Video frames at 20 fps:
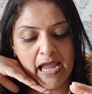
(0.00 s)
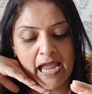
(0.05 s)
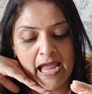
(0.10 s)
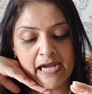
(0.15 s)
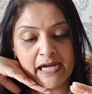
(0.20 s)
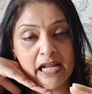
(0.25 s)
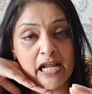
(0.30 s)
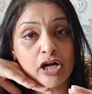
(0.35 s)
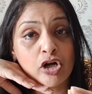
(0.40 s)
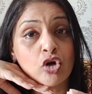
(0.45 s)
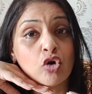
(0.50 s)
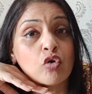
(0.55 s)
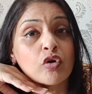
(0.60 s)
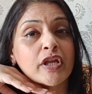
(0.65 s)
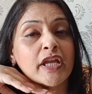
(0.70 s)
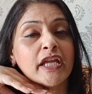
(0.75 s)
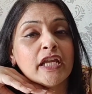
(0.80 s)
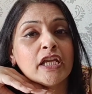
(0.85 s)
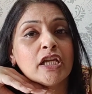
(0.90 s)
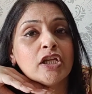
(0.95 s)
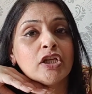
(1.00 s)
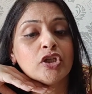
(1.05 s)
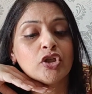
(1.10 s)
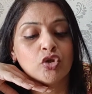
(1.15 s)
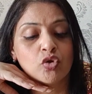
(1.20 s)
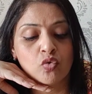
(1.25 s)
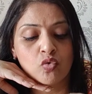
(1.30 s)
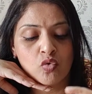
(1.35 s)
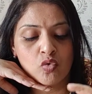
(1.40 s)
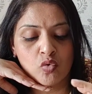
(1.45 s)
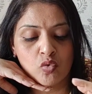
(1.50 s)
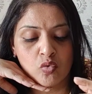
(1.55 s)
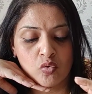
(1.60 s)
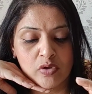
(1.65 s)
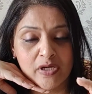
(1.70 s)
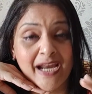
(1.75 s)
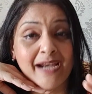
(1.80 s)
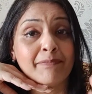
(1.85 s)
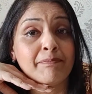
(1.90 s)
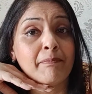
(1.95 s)
and are looking
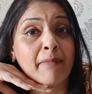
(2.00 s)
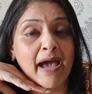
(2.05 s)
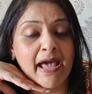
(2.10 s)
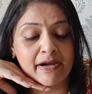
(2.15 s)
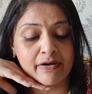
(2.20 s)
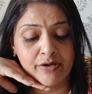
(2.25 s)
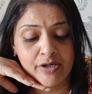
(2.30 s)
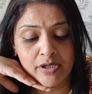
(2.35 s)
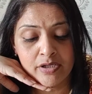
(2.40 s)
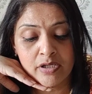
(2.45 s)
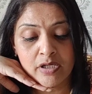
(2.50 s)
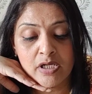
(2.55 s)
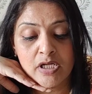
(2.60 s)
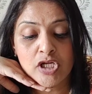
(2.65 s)
to get married,